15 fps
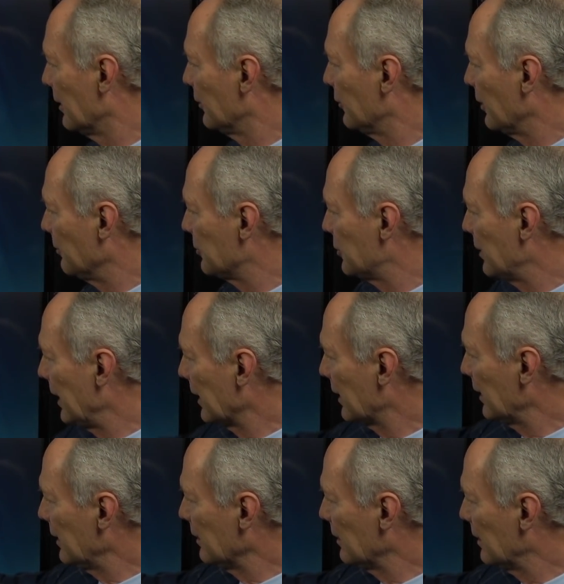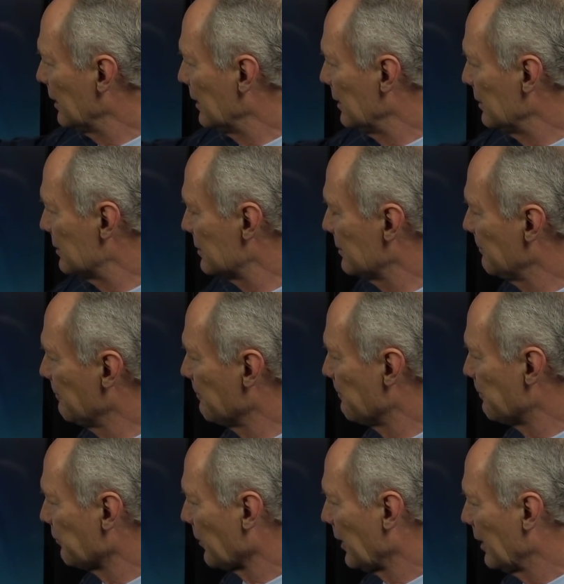So I'm checking these
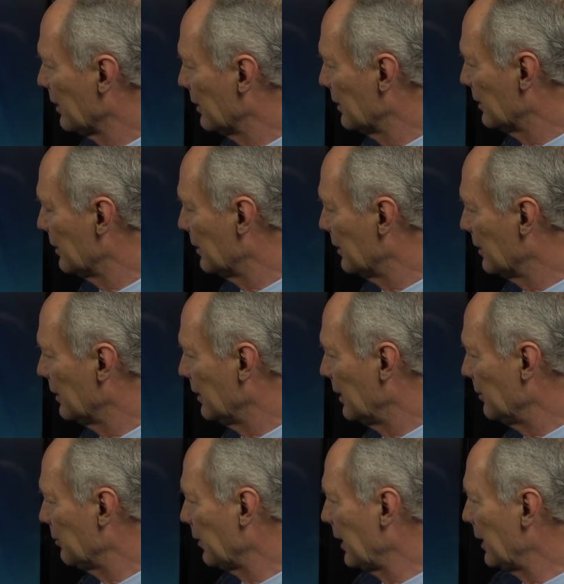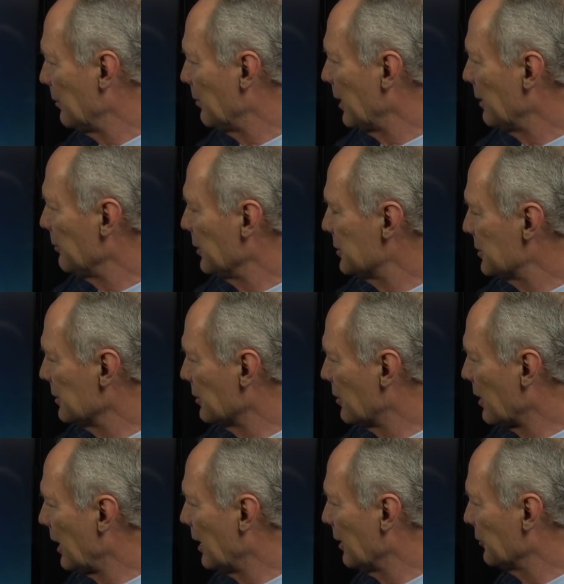implant abutments and
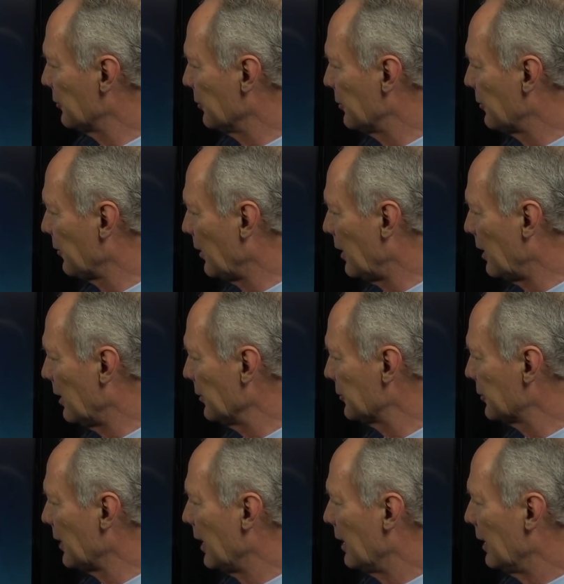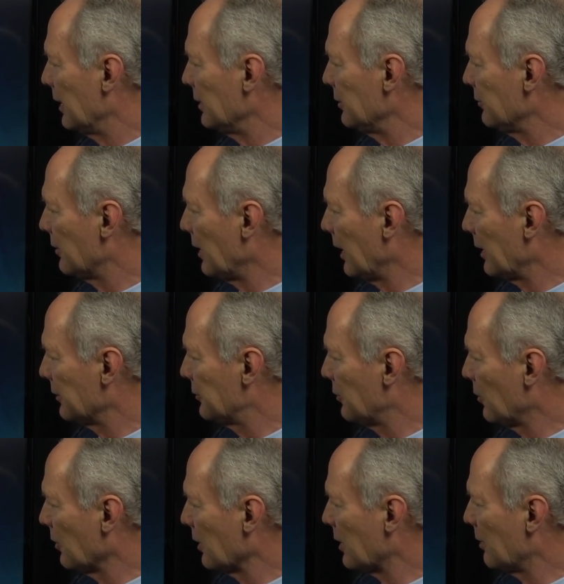crowns with floss and you've got to
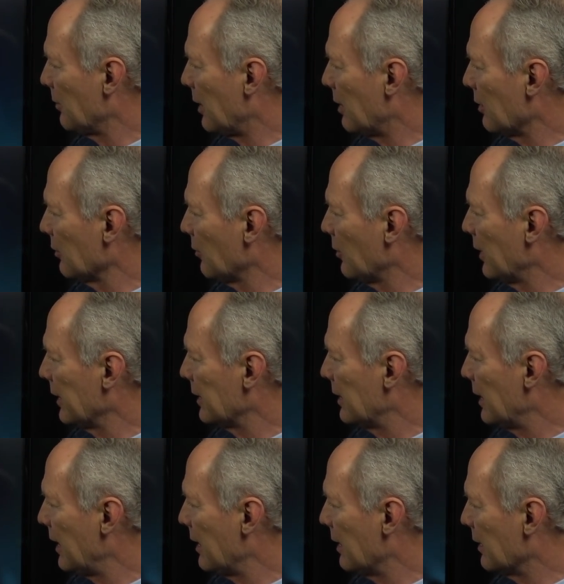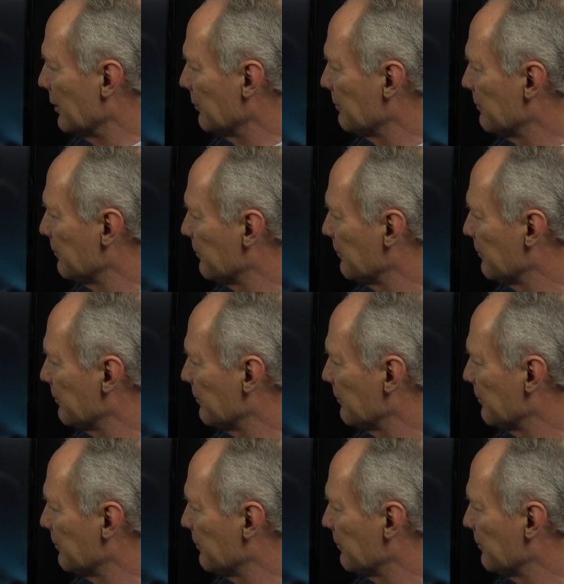torque them all the way down